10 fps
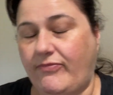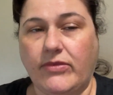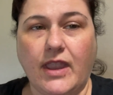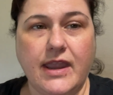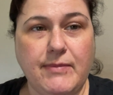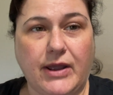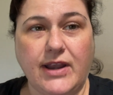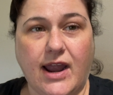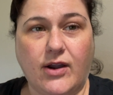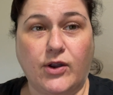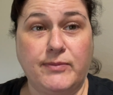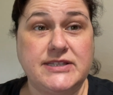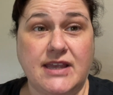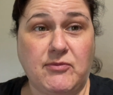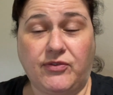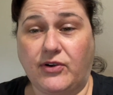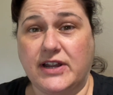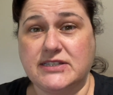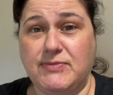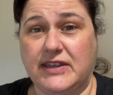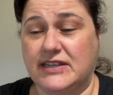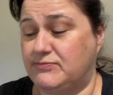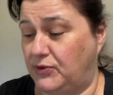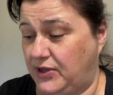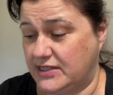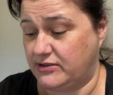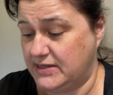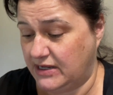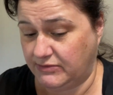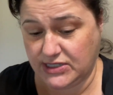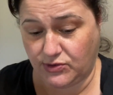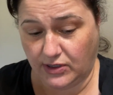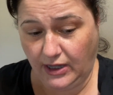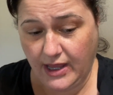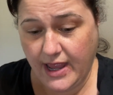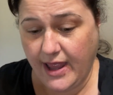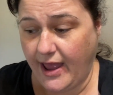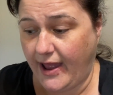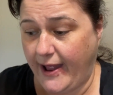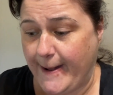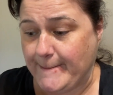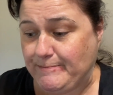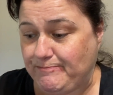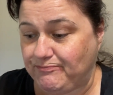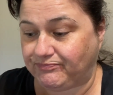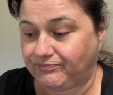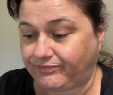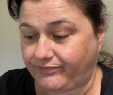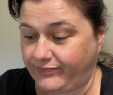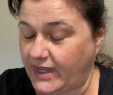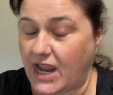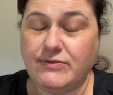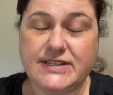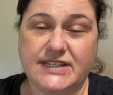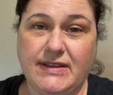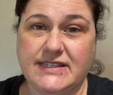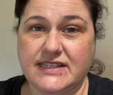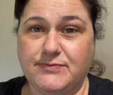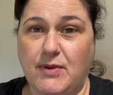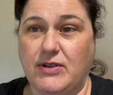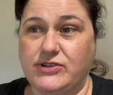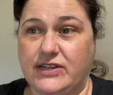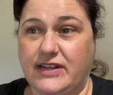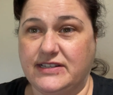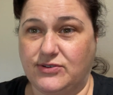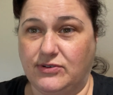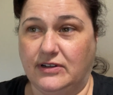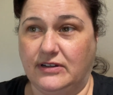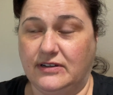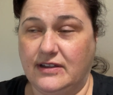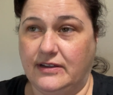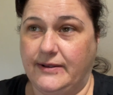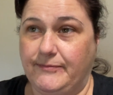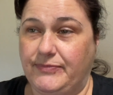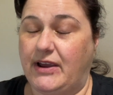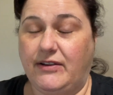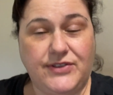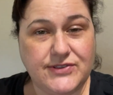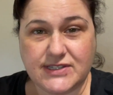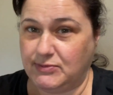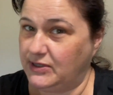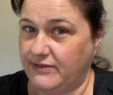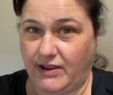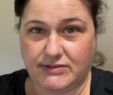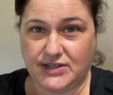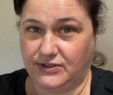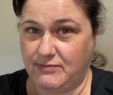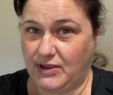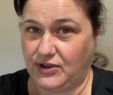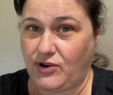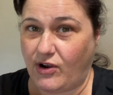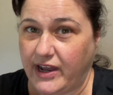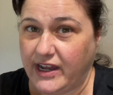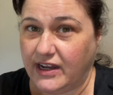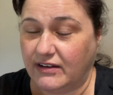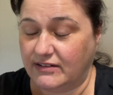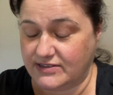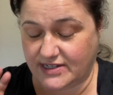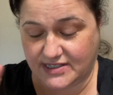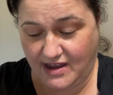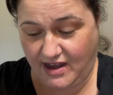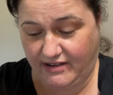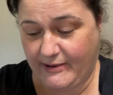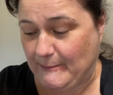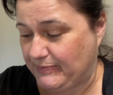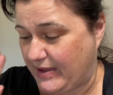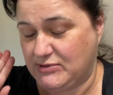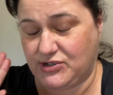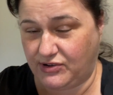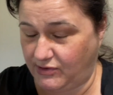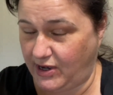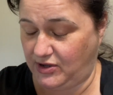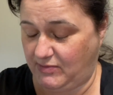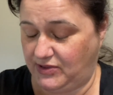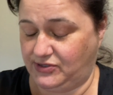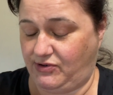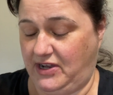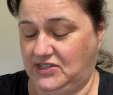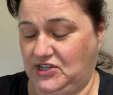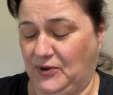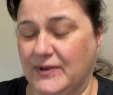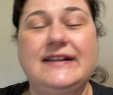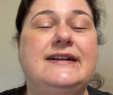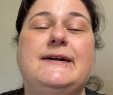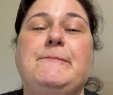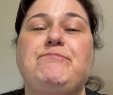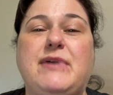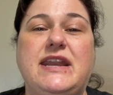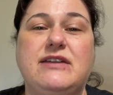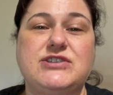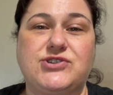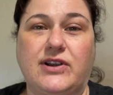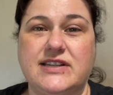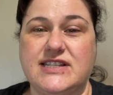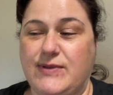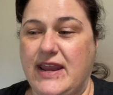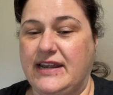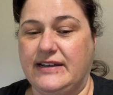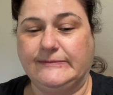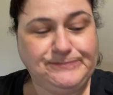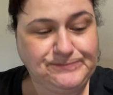in about an hour it'll be summer for us because both kids will be done with school. Um, I went to my son's promotion at school. I refuse to believe I was the only mother crying. Just saying. I'm sure there were other mothers crying too. But it was short and sweet and